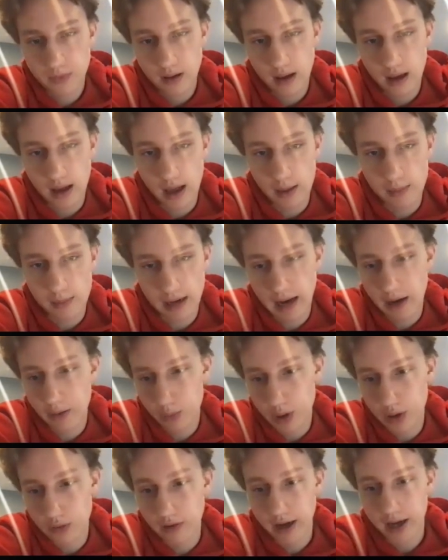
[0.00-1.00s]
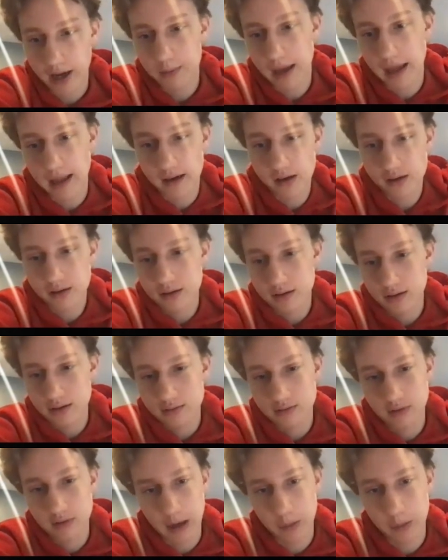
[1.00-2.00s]
And I would recommend
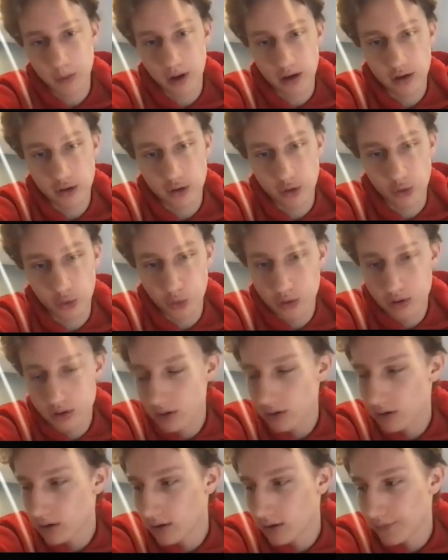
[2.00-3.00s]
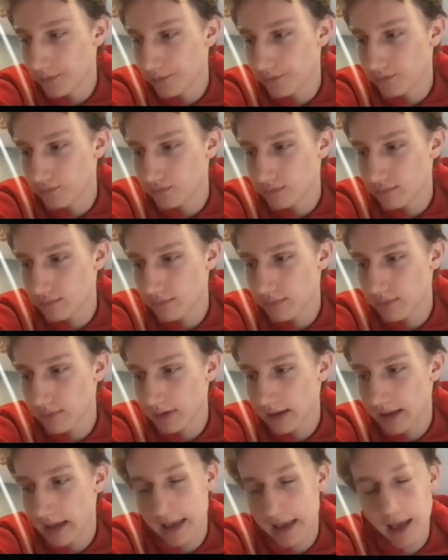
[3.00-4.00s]
to anyone who
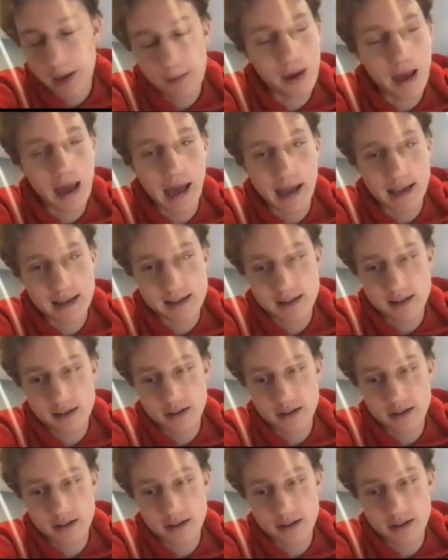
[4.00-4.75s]
can get past